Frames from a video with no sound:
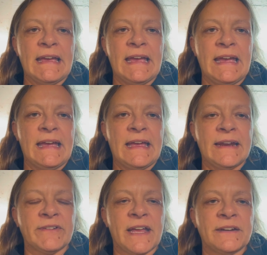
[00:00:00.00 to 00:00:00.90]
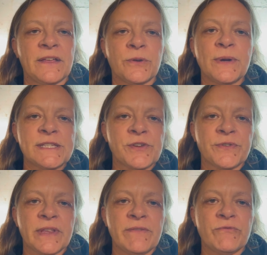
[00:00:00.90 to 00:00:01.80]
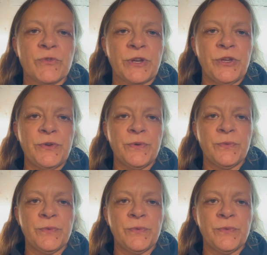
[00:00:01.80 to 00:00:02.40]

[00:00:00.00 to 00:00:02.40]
And I've got another What Sold clip for you.